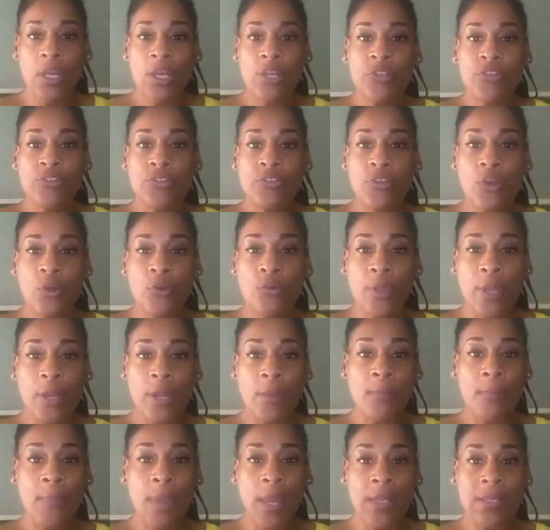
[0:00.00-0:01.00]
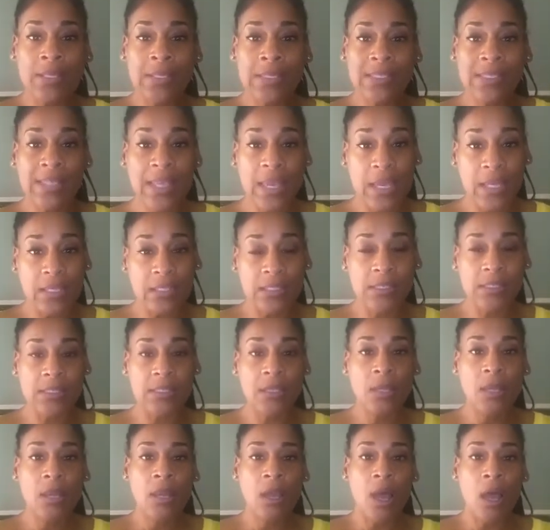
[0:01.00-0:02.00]
so that it makes sense
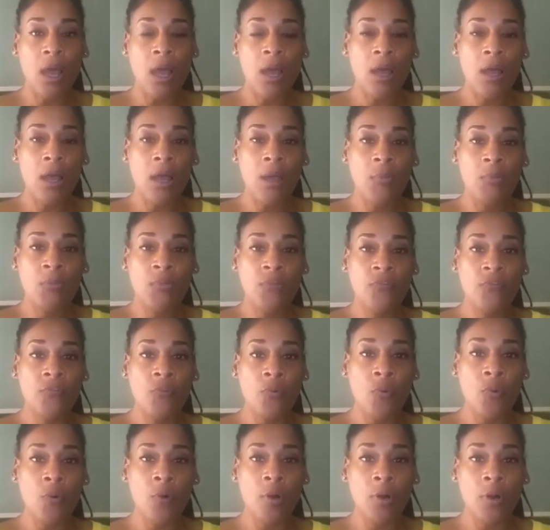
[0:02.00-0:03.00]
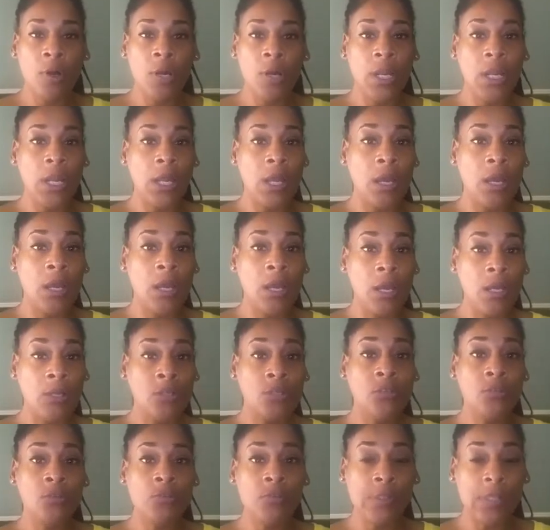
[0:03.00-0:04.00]
for a
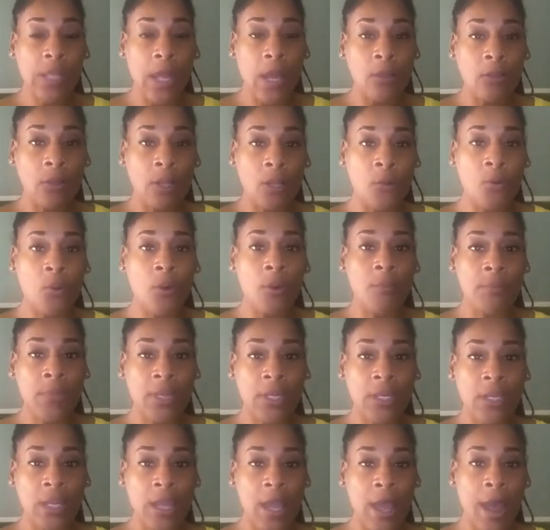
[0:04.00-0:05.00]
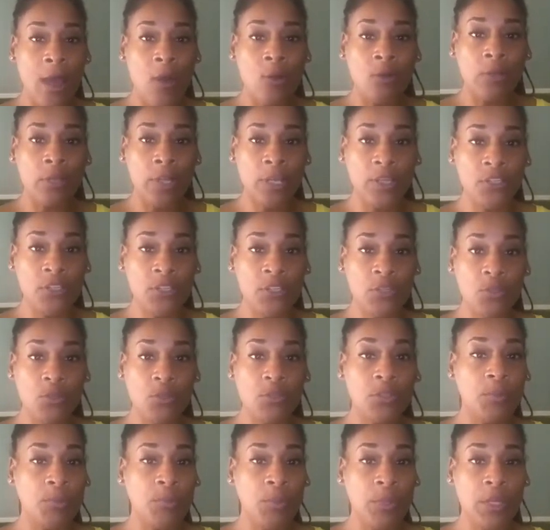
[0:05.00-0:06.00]
news outlet or a media outlet to
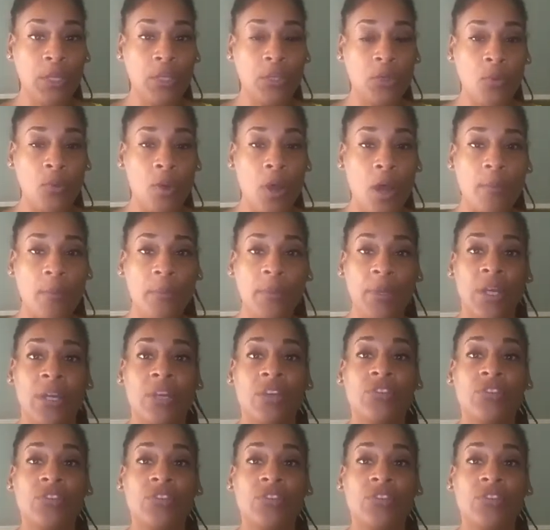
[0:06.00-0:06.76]
pick you up.